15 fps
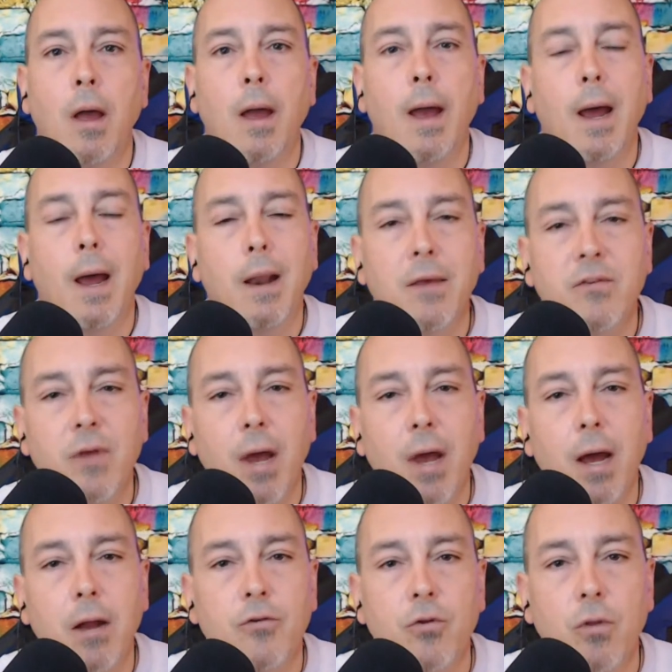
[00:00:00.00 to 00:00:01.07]
And that's the
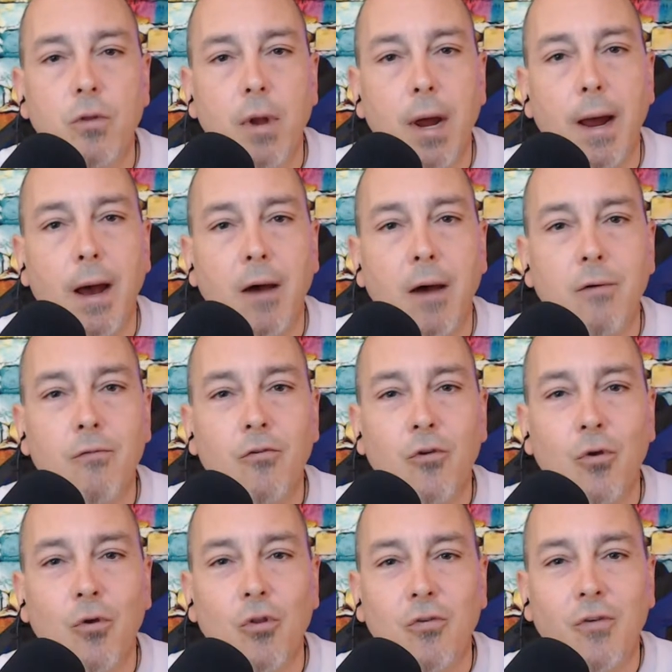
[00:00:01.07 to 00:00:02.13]
attitude that I have. So
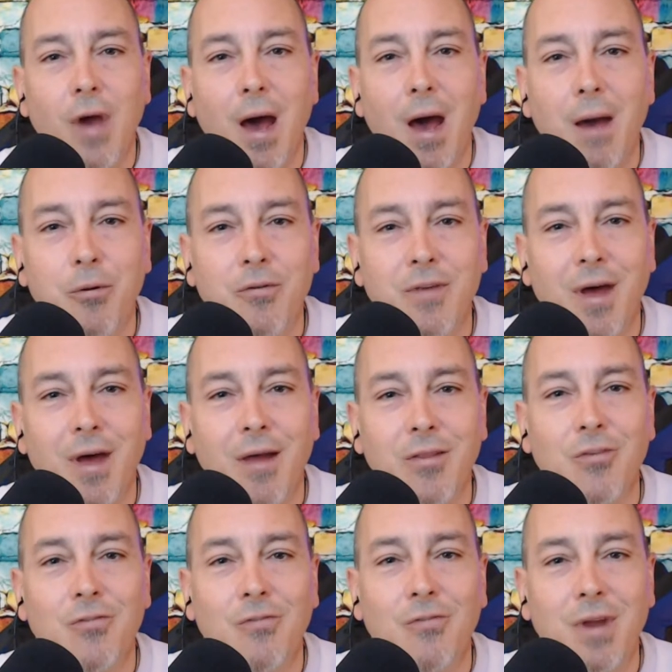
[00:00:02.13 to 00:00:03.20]
this guy puts out
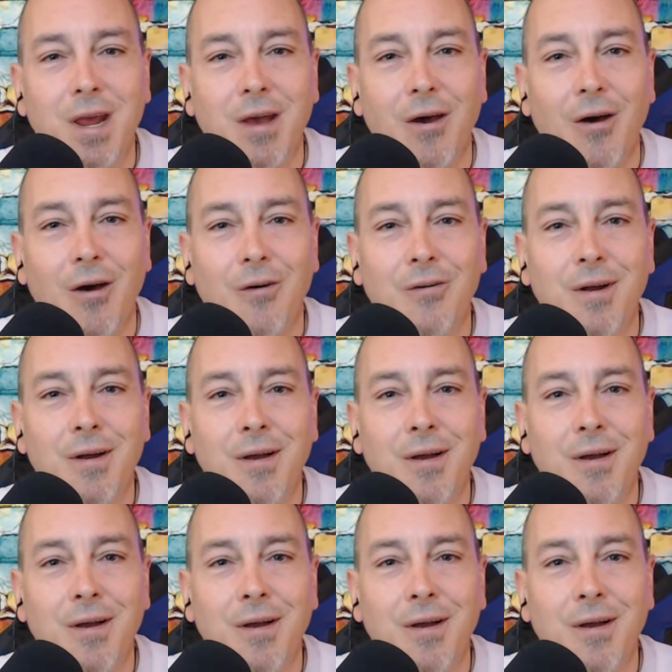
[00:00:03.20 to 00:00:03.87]
this video,